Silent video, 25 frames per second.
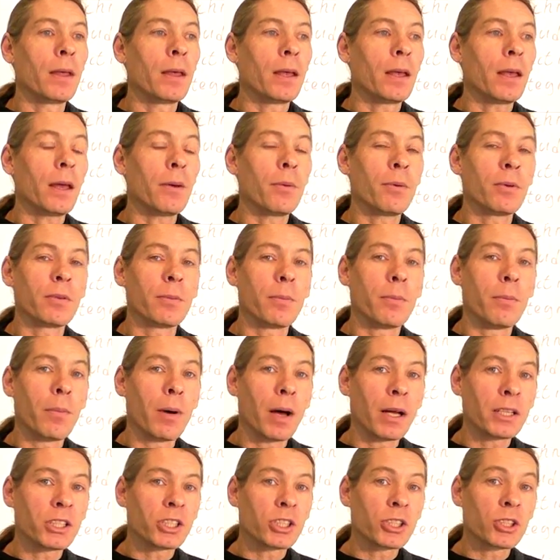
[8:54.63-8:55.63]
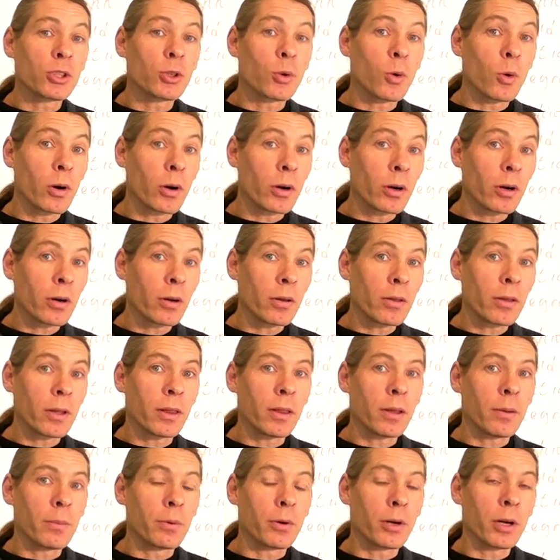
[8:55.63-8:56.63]
It was much shorter
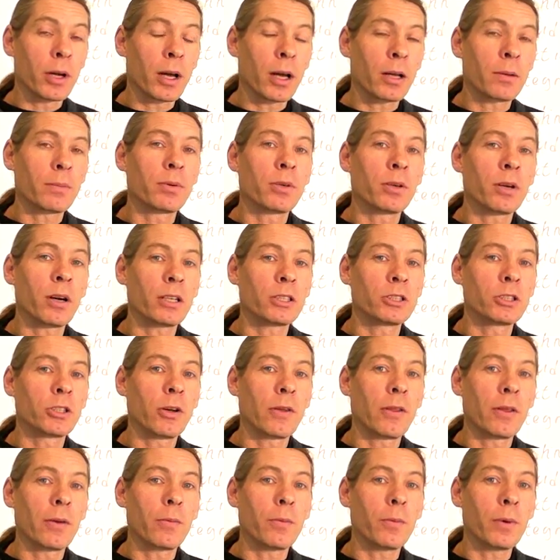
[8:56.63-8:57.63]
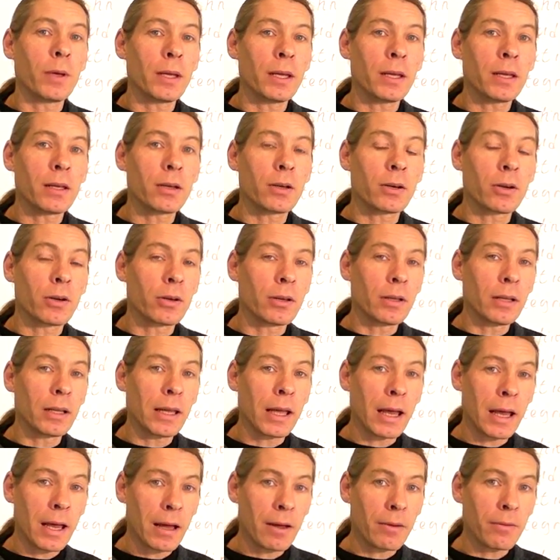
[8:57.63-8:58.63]
than the Brihat Parashara than we currently
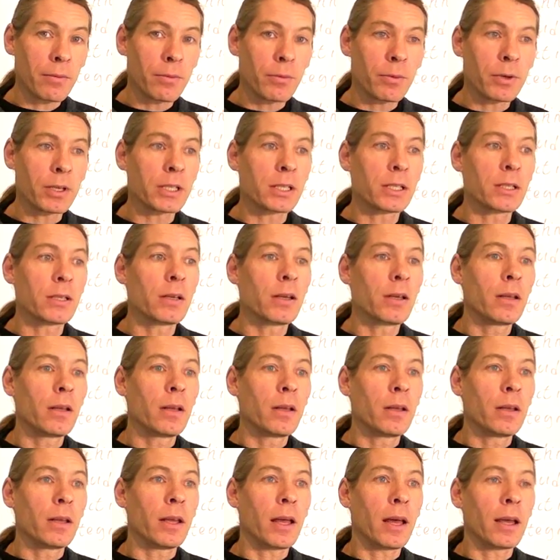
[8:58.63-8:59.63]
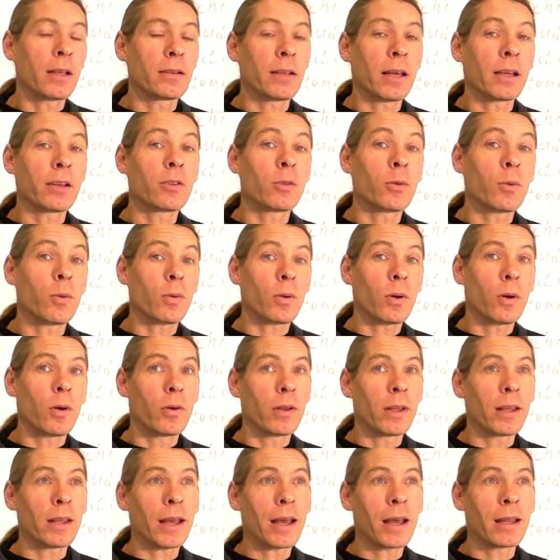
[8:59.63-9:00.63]
have, which it has
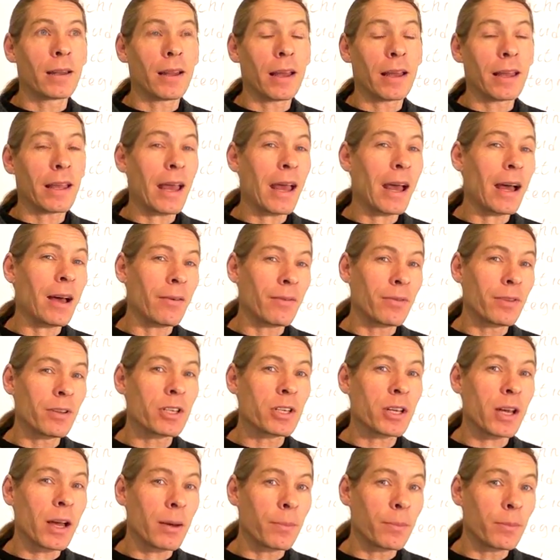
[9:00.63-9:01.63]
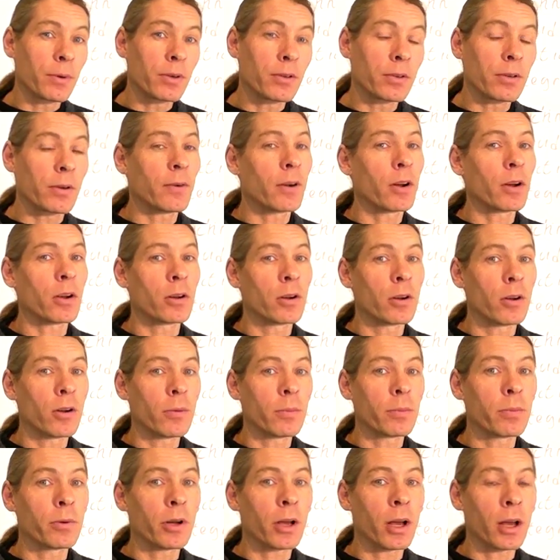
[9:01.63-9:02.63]
only had half the chapters of our
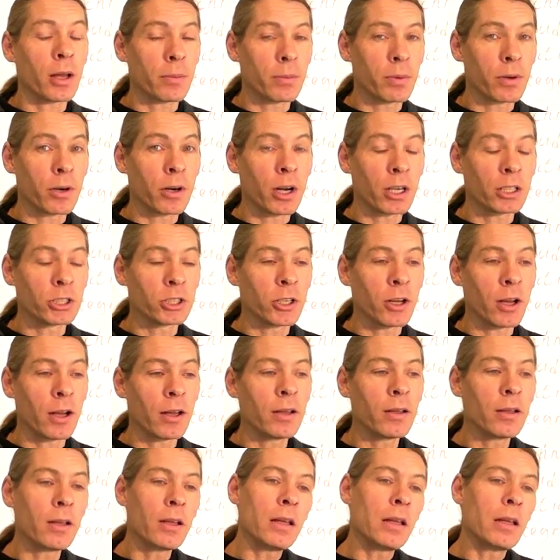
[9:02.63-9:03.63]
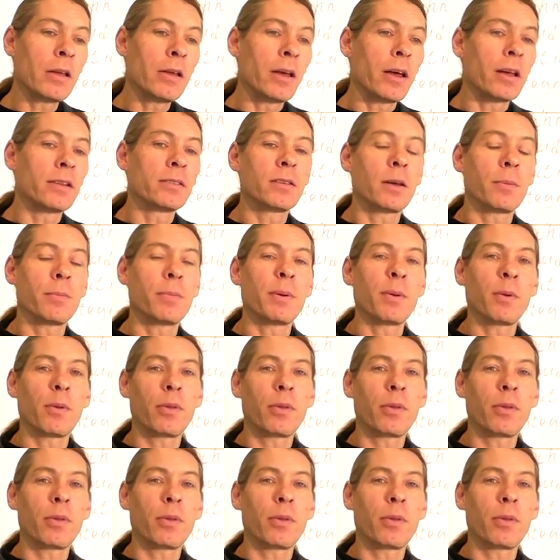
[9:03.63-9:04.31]
current Brihat Parashara. And some people